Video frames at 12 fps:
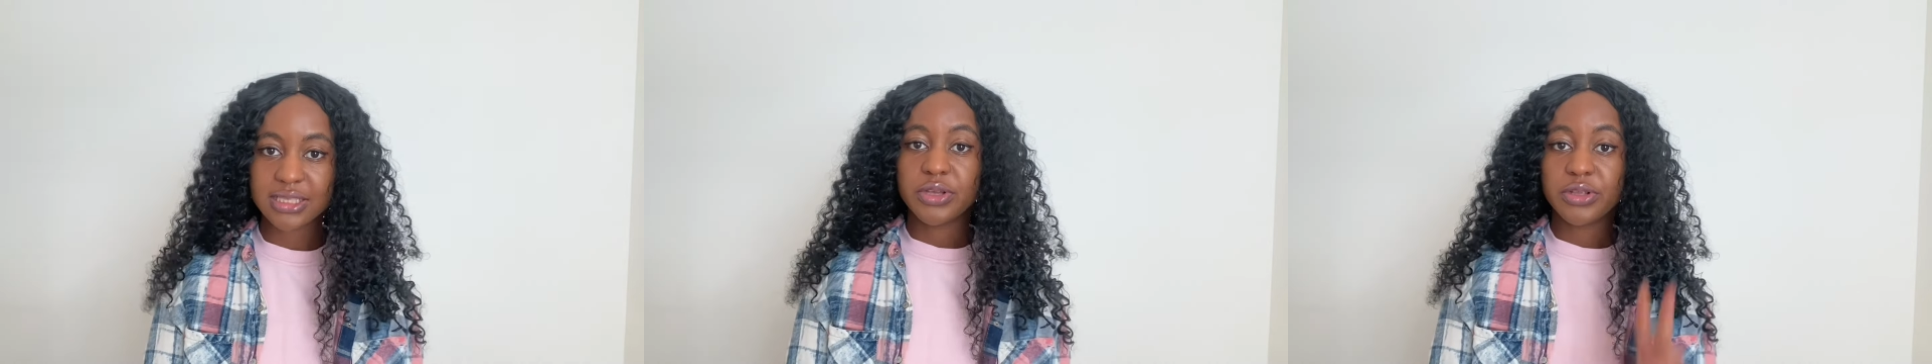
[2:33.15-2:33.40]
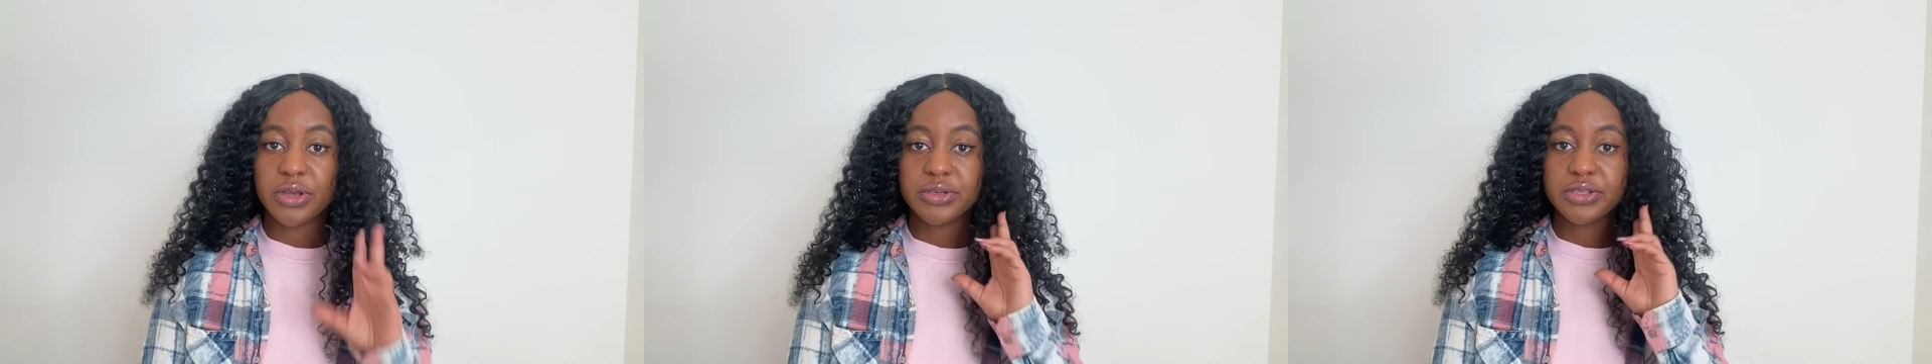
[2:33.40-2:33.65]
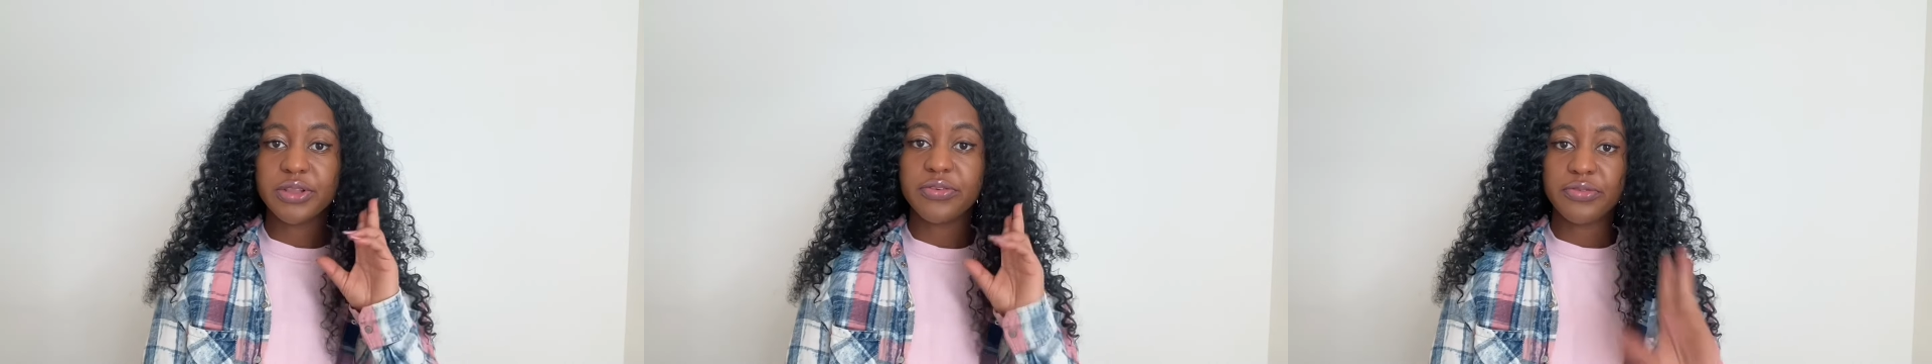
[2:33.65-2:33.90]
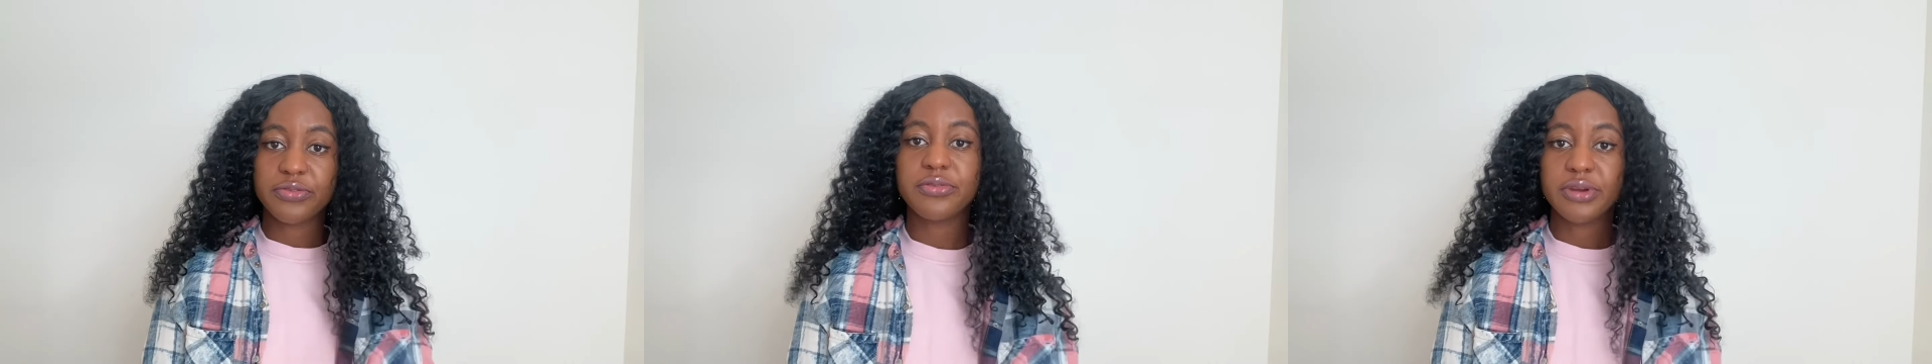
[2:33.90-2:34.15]
So those are the
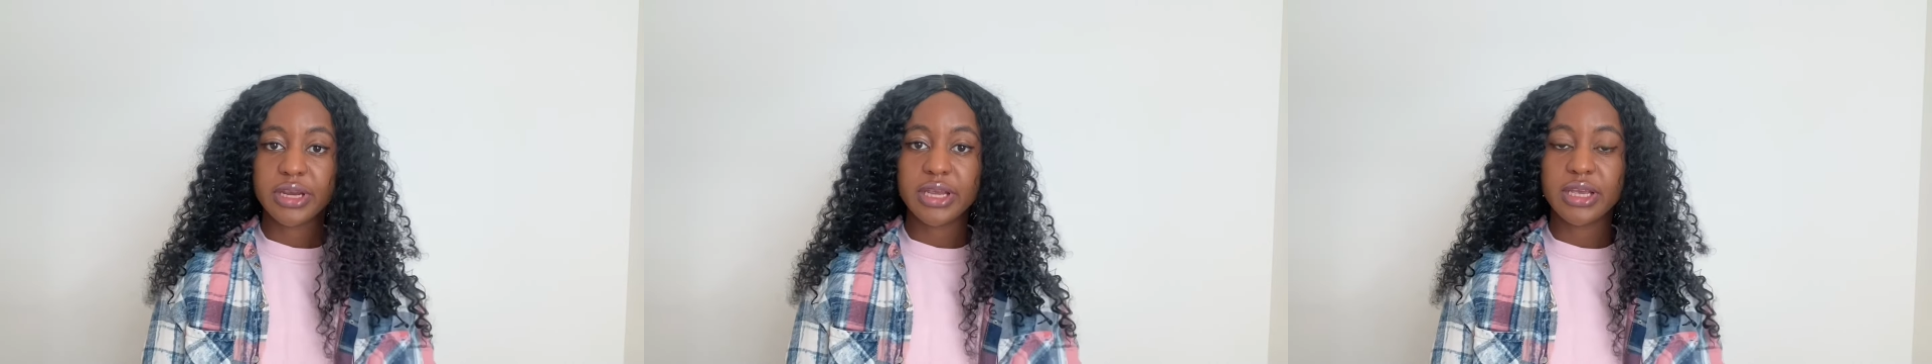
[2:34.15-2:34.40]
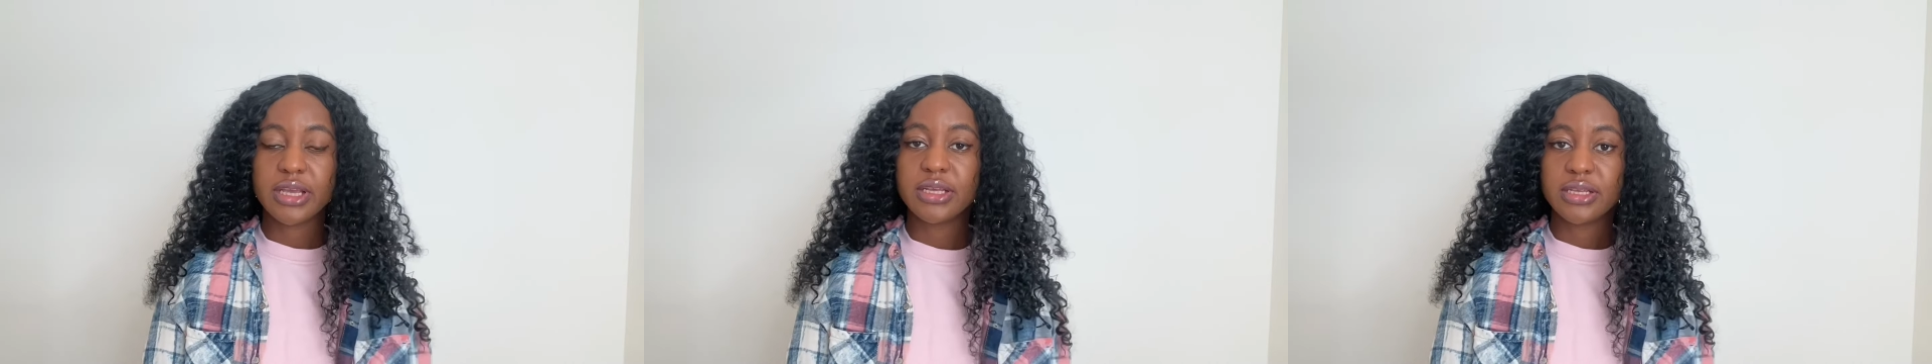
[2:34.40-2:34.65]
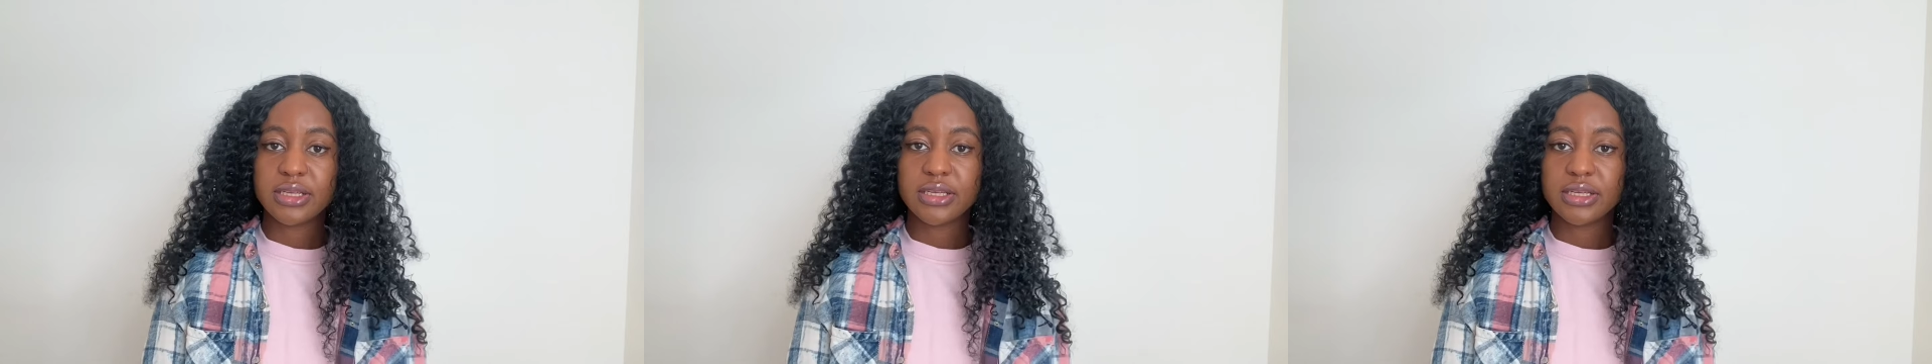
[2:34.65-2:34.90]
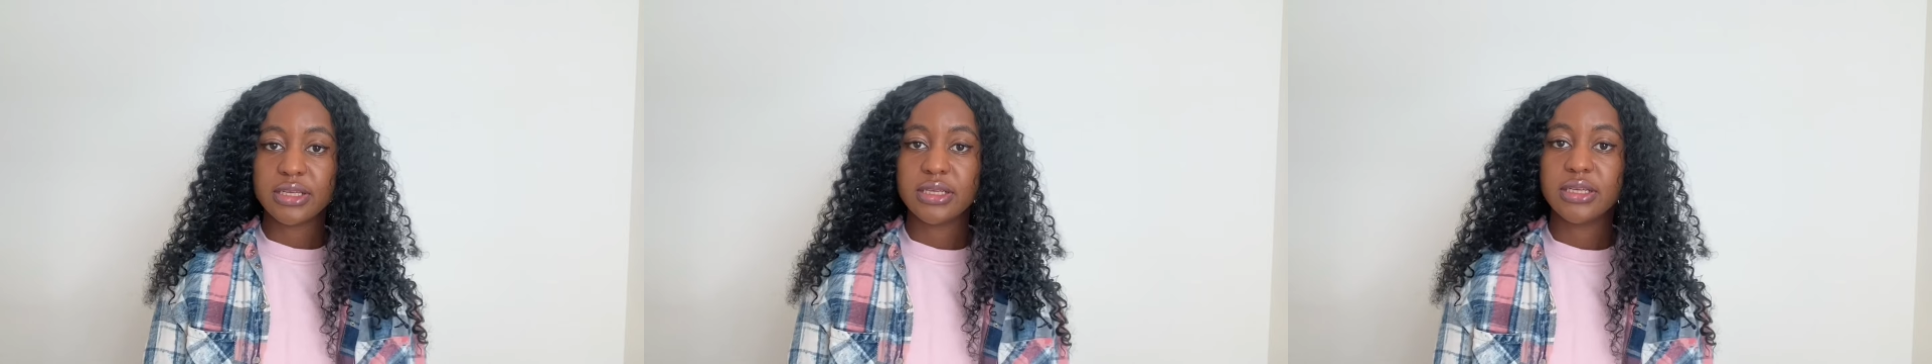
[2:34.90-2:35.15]
3
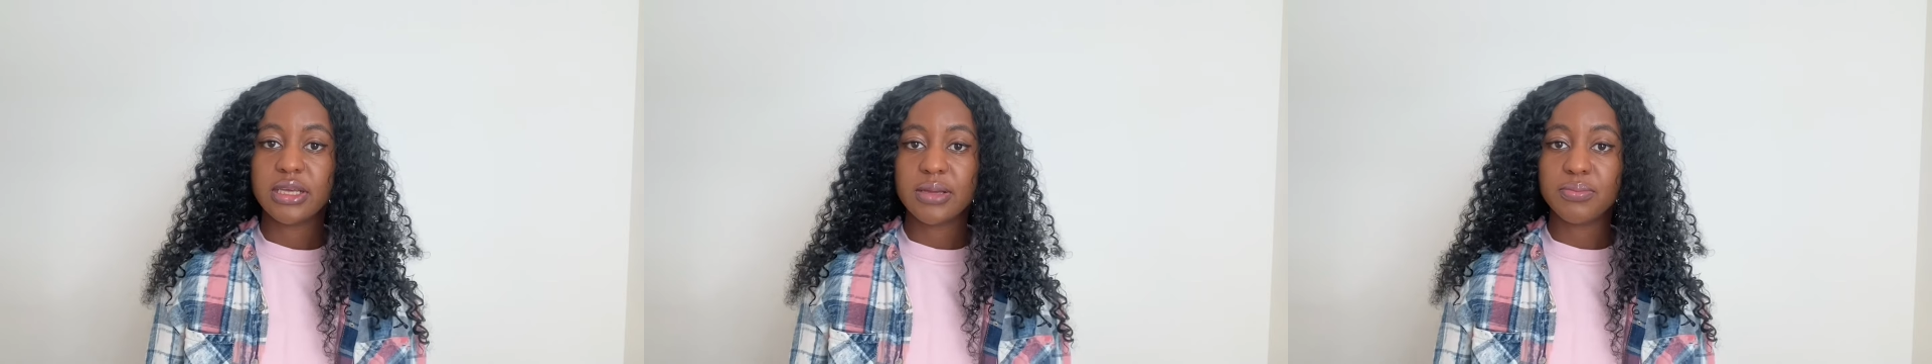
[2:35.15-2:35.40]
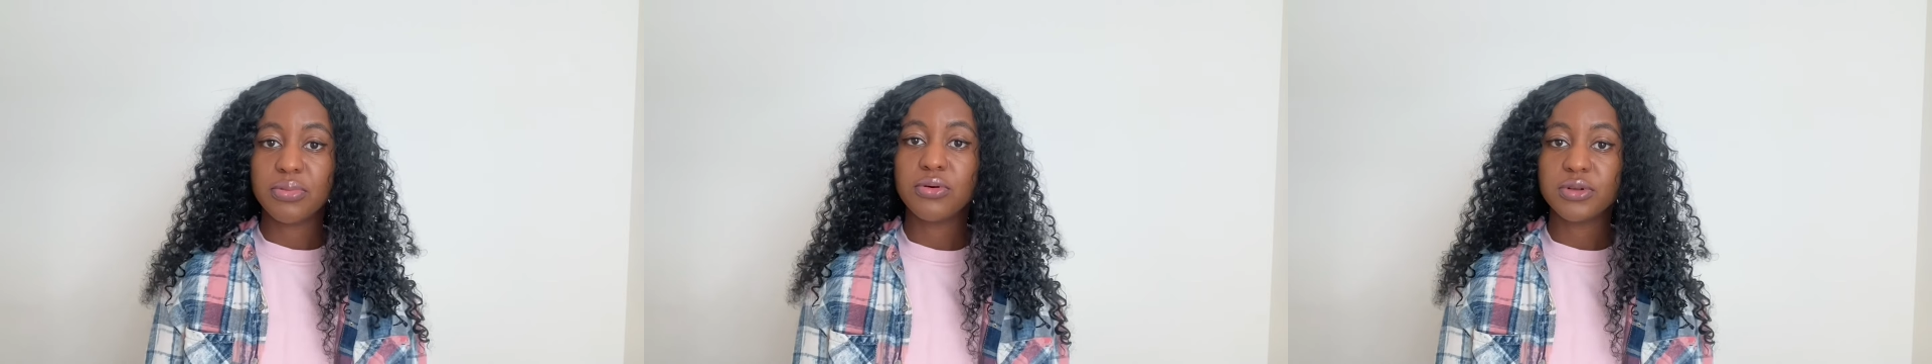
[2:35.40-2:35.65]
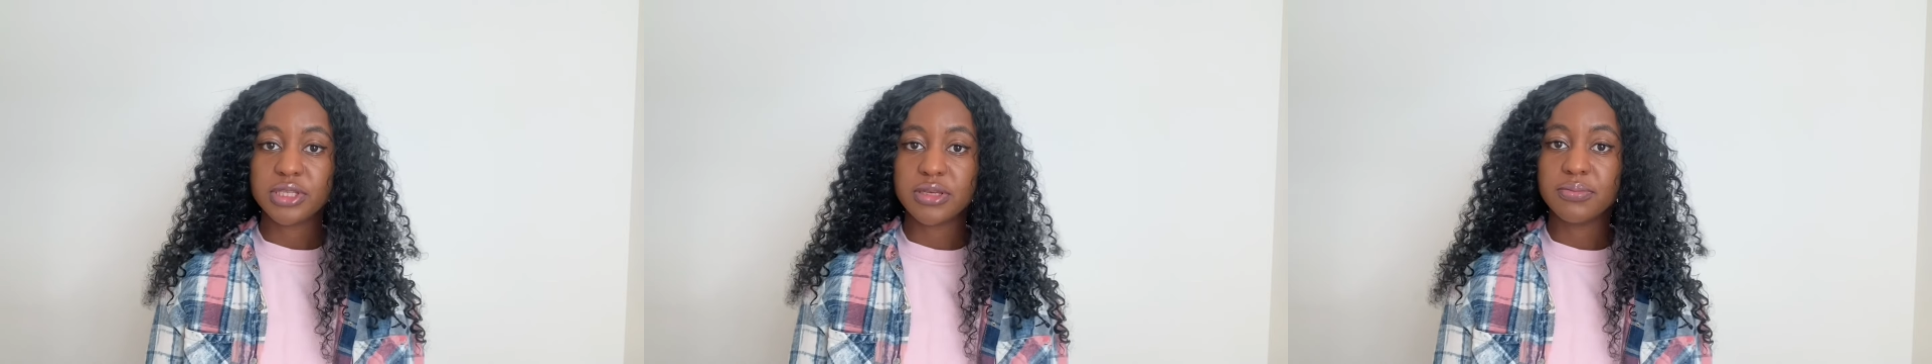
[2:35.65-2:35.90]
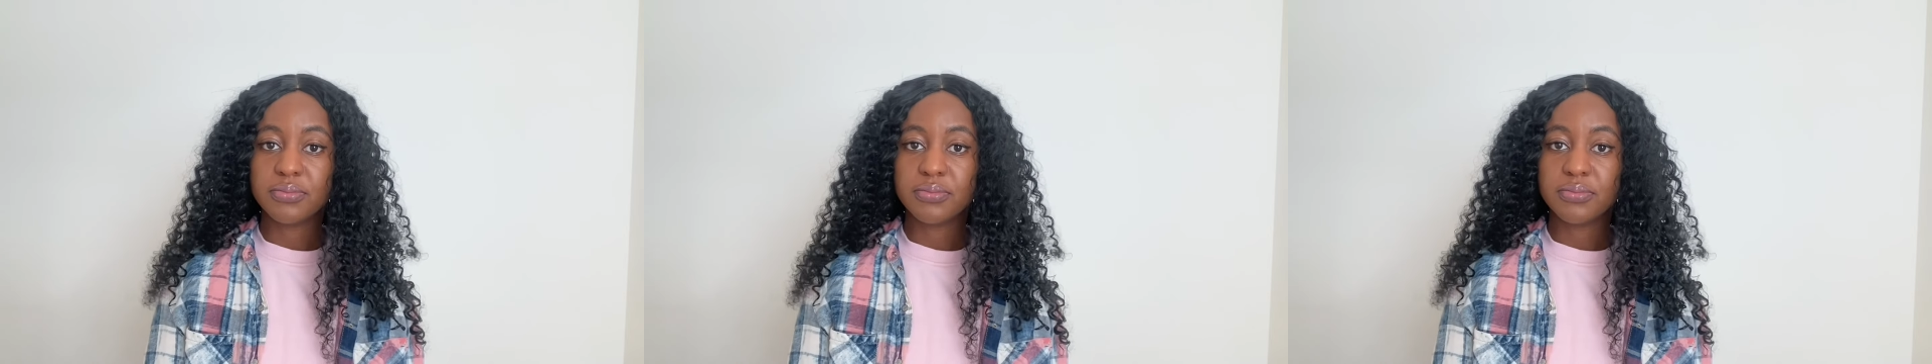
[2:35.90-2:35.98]
important